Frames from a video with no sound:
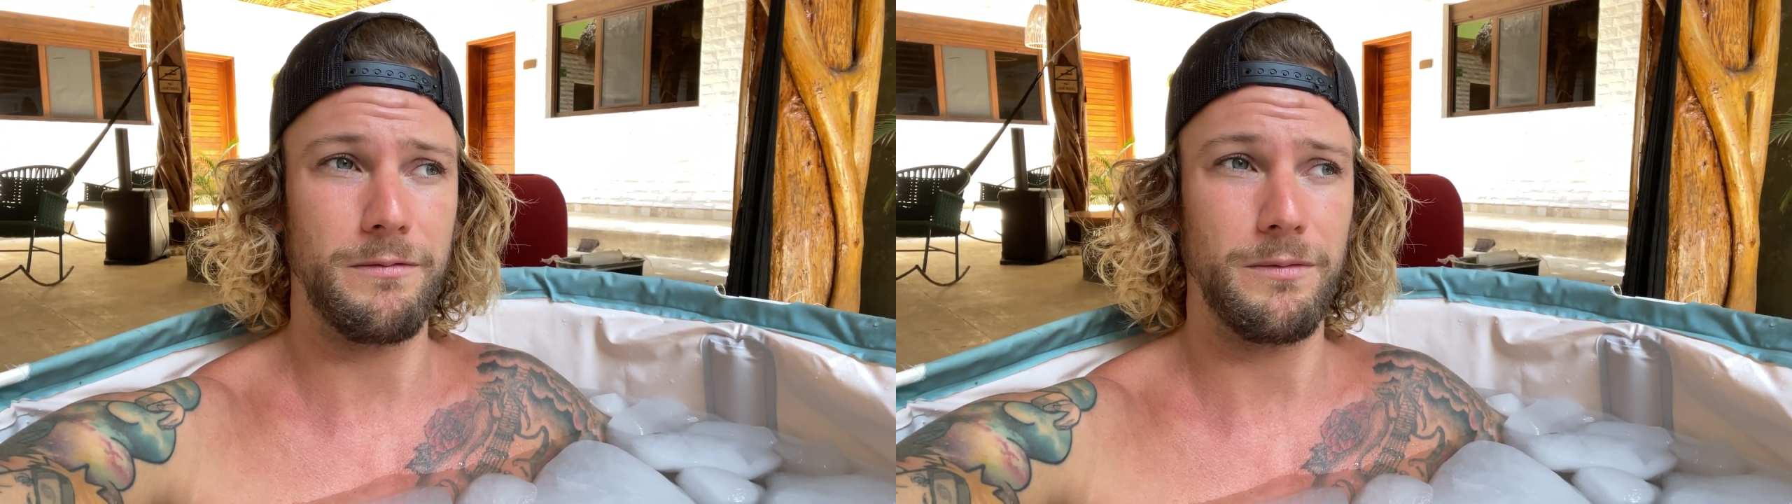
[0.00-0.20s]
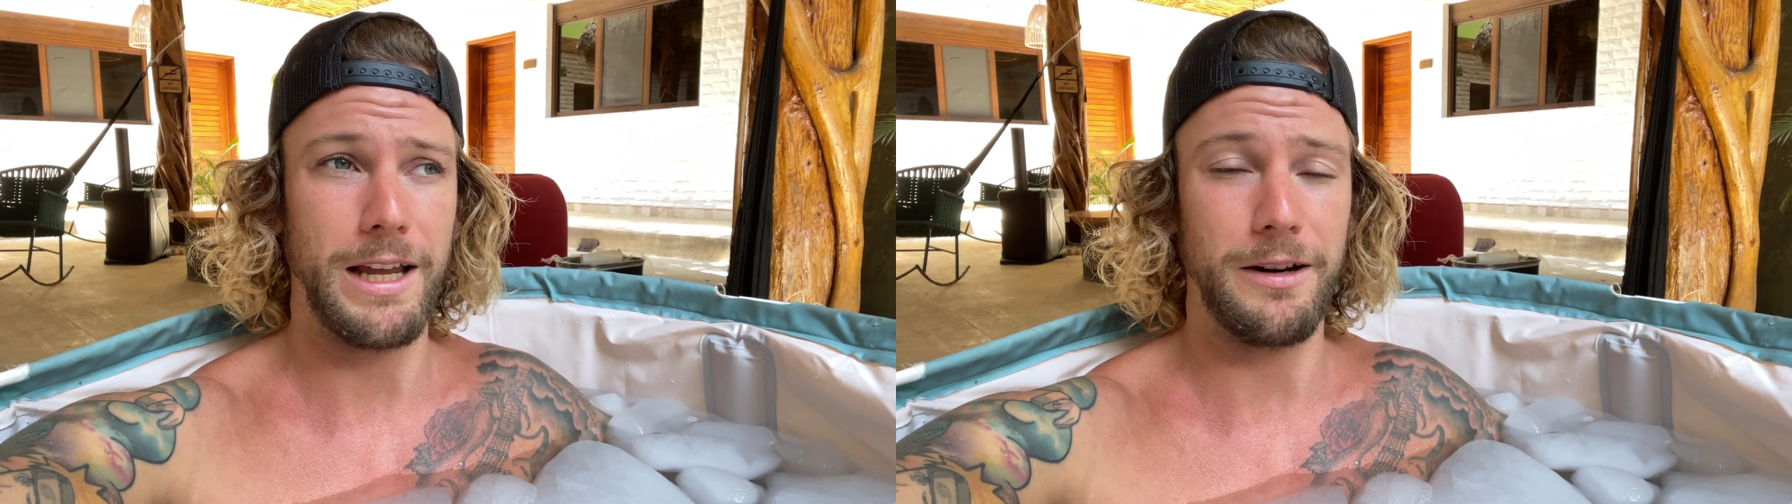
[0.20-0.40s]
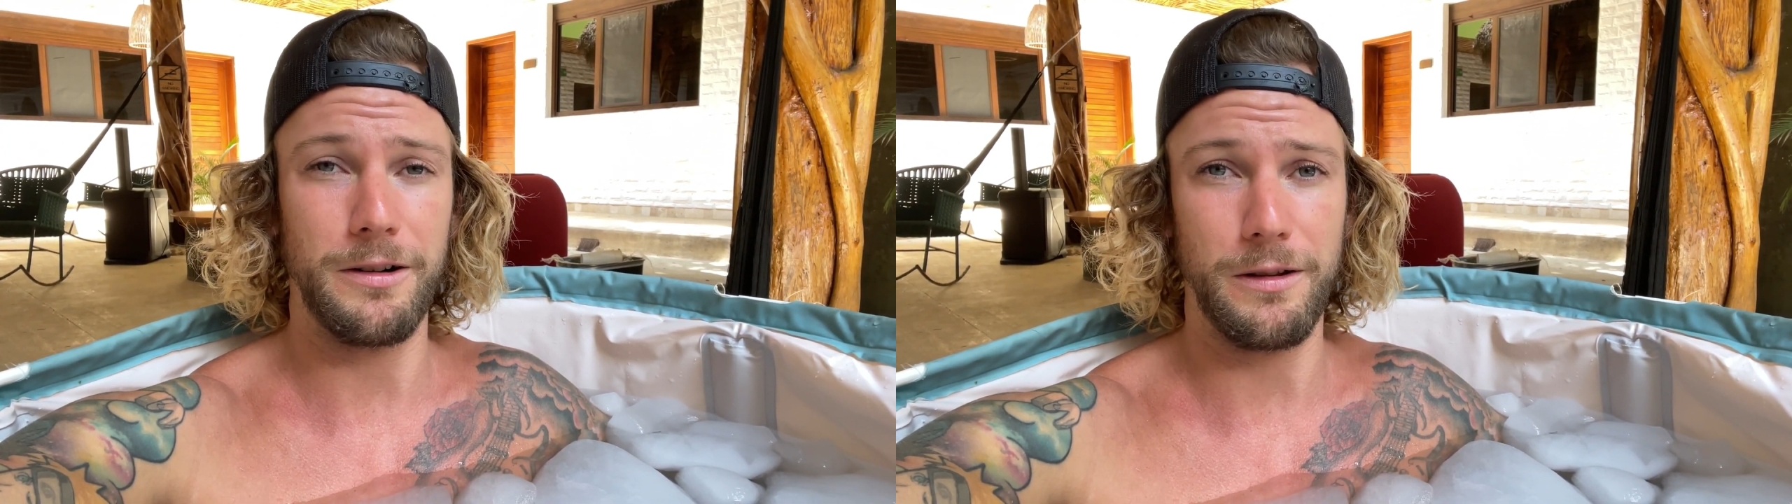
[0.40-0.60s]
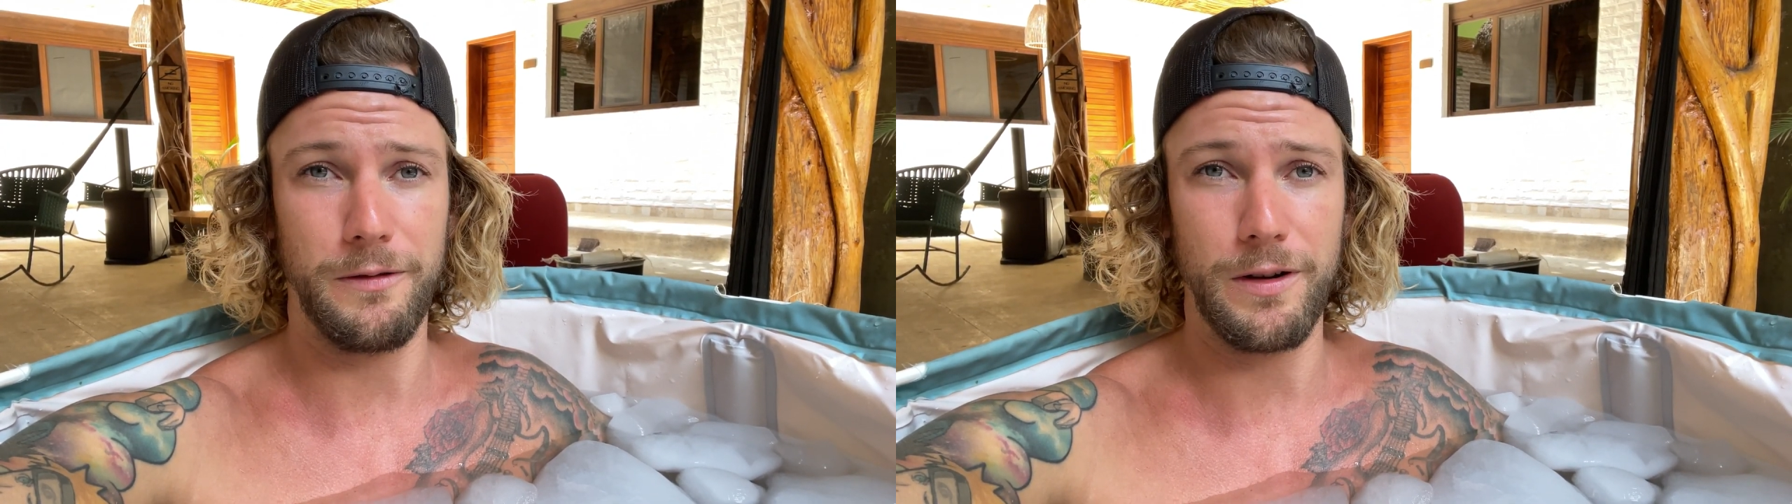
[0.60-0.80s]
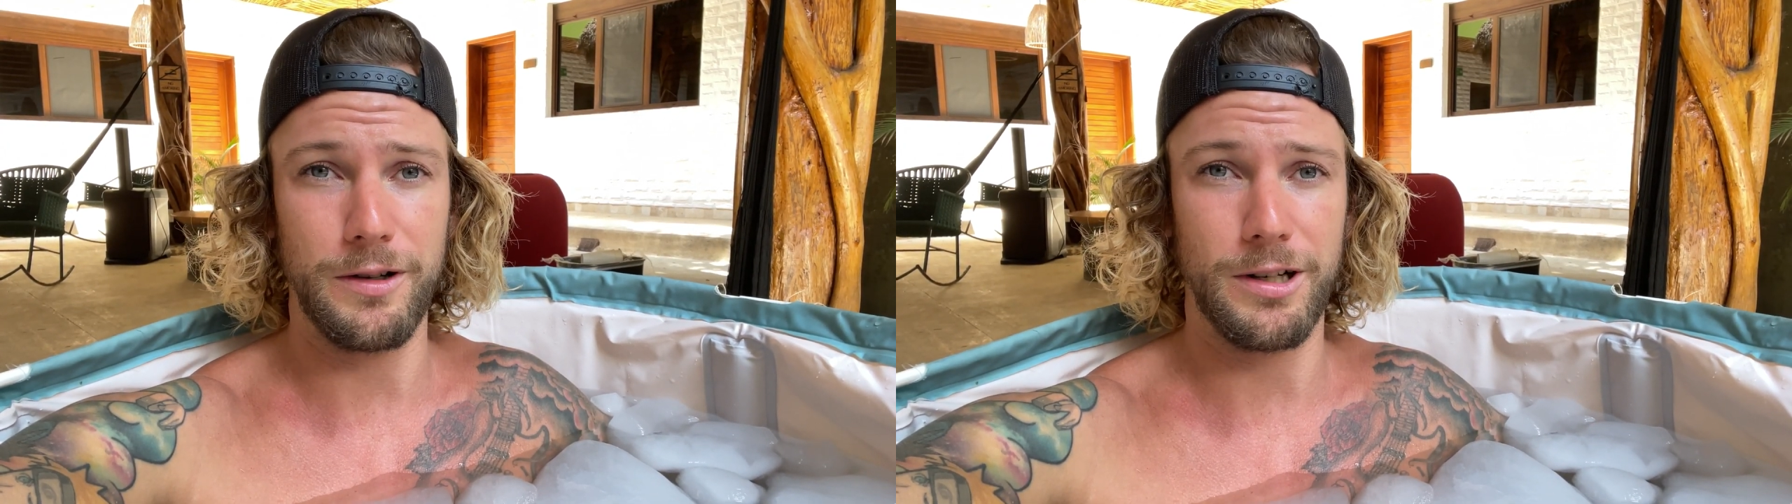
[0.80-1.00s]
later in the
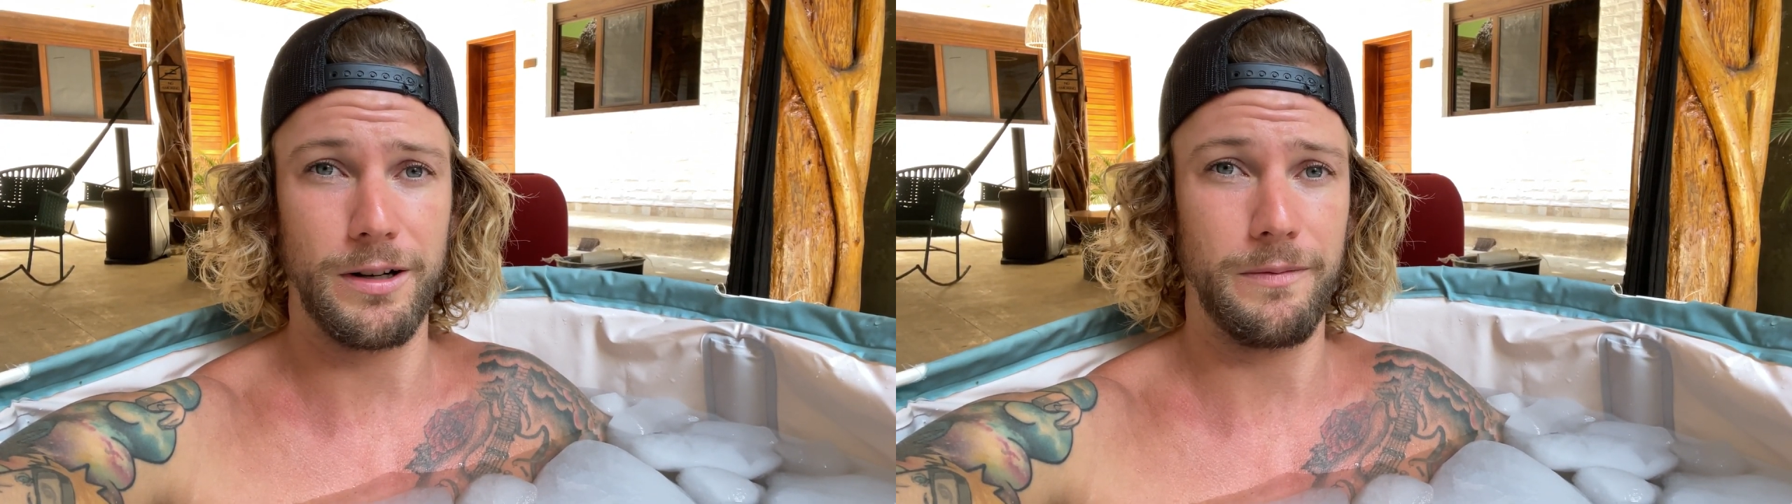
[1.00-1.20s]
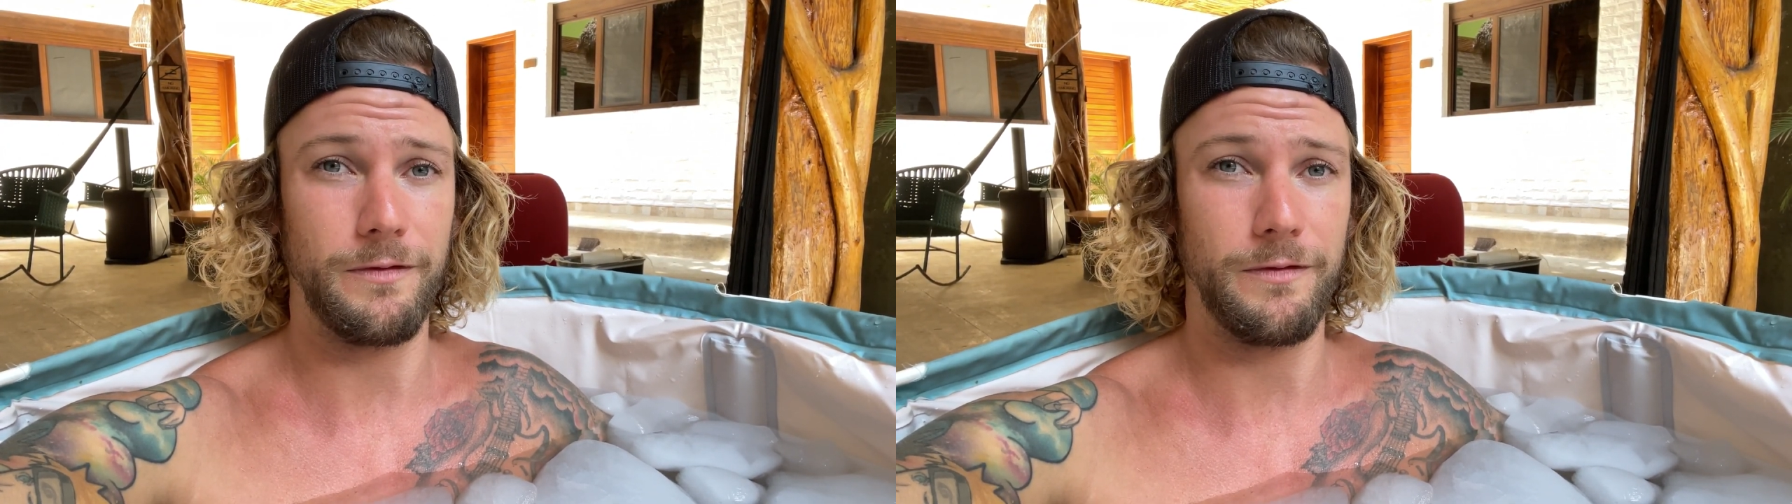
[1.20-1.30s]
future,